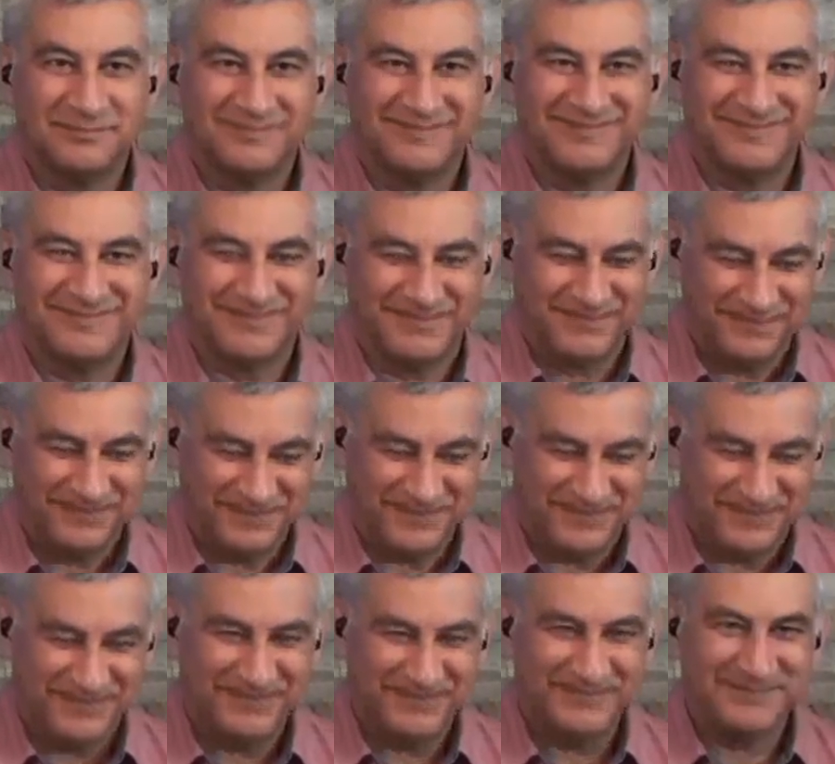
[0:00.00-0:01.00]

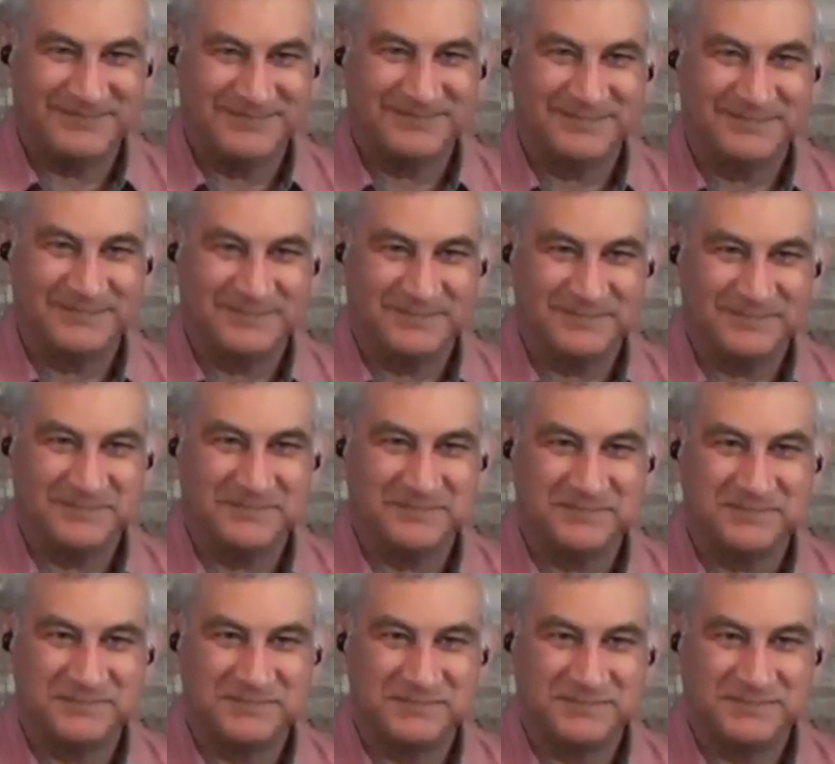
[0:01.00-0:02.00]

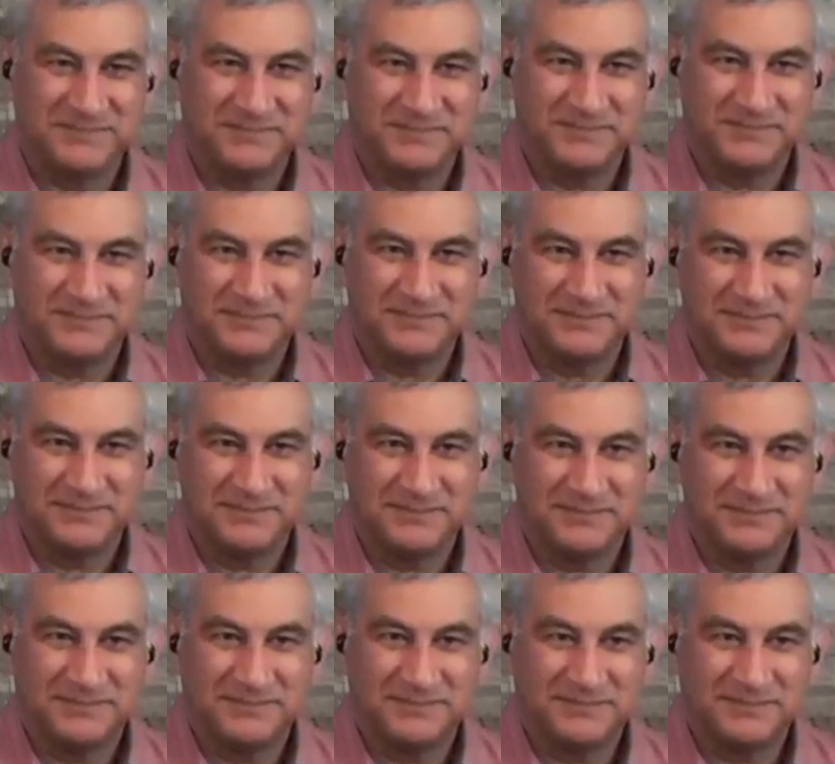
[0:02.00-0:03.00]

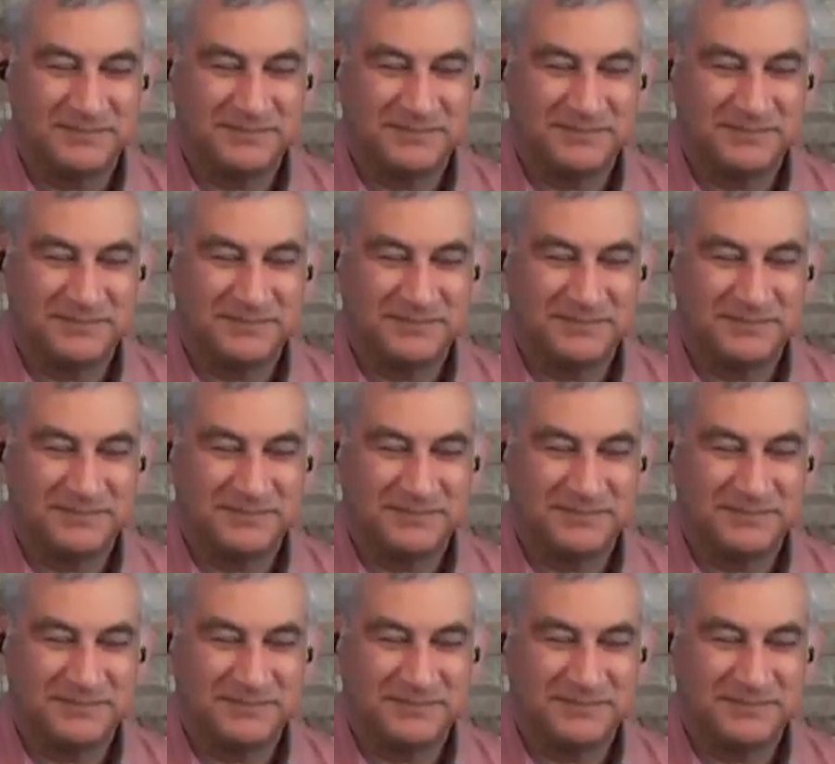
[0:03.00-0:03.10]
No words are spoken by the person on screen.